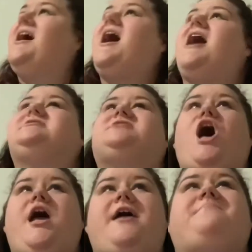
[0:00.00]
saw
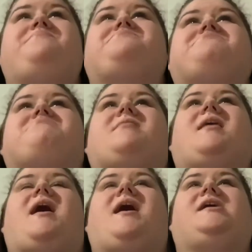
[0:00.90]
him.
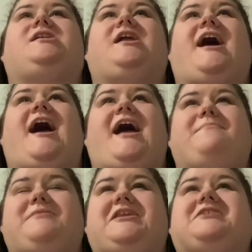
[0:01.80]
I
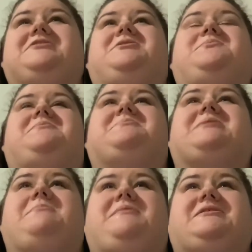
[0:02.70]
immediately knew he was
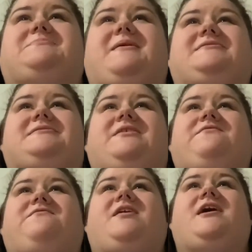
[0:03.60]
going to be
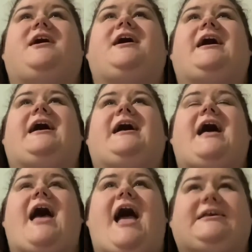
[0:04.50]
expensive.
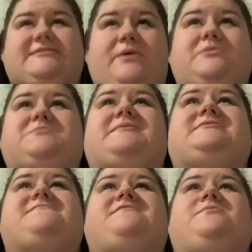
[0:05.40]
Asked how
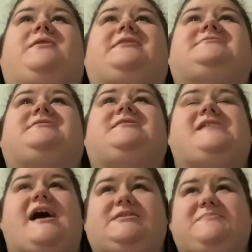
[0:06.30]
expensive he was. He
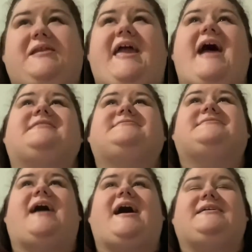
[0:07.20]
asked me to guess.
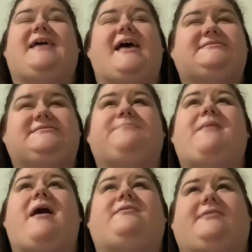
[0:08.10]
I guessed
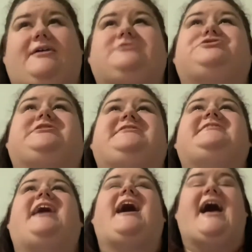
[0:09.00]
about $100.
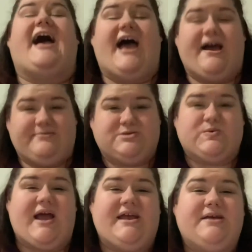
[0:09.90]
I was
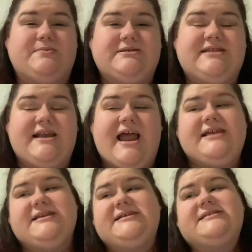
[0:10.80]
right. It was
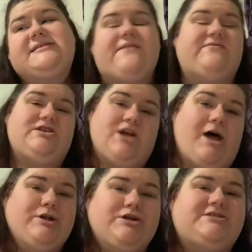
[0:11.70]

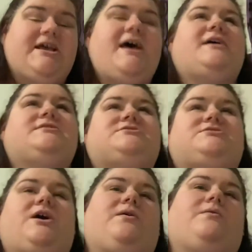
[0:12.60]
$97.
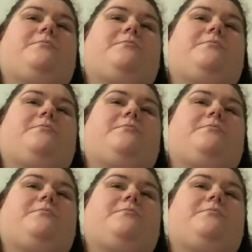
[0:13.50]
So